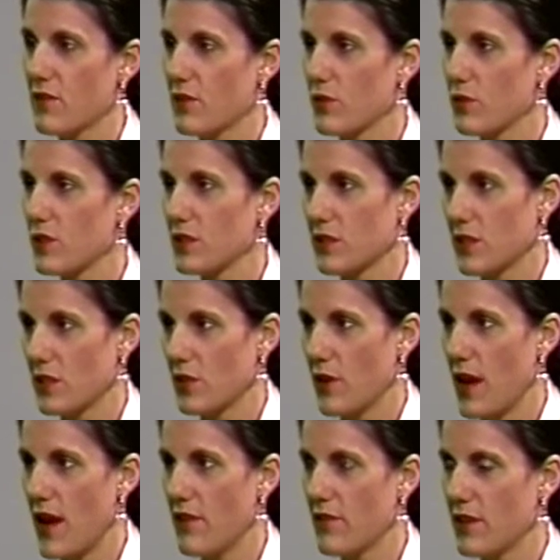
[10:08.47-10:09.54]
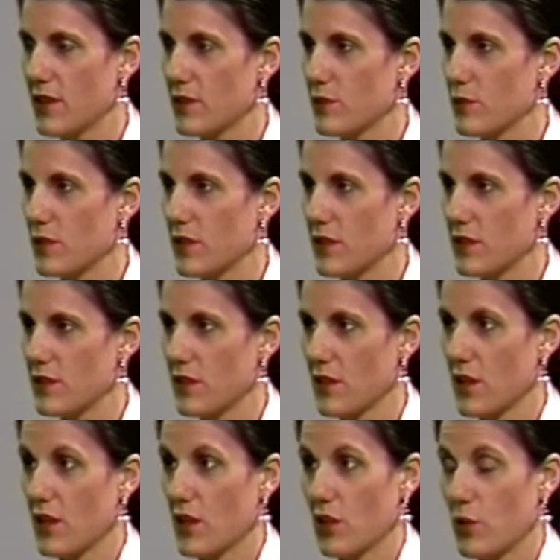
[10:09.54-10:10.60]
and the reason that you have that is because
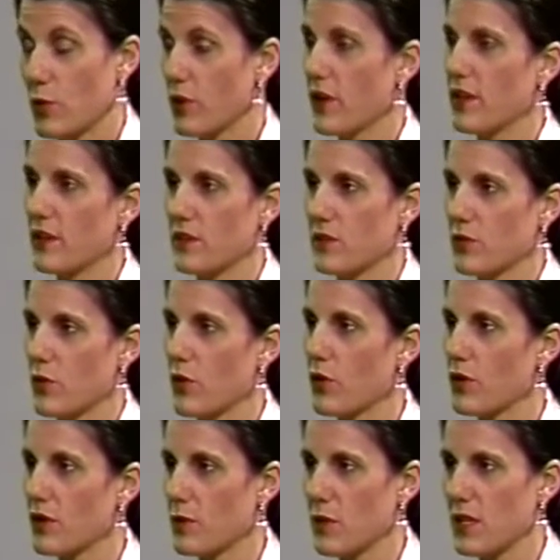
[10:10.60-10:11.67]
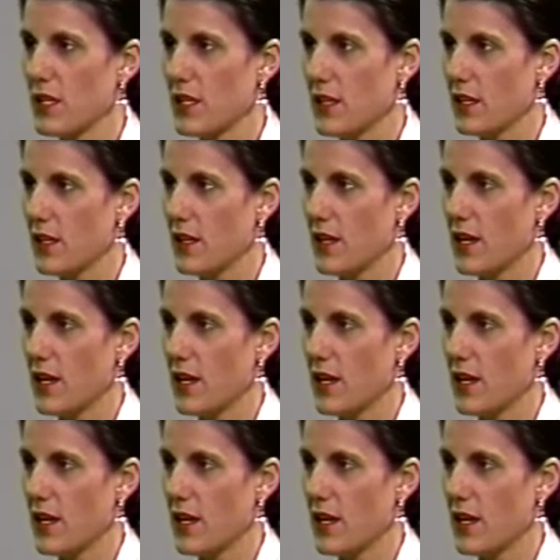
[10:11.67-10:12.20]
you're playing this role in the media.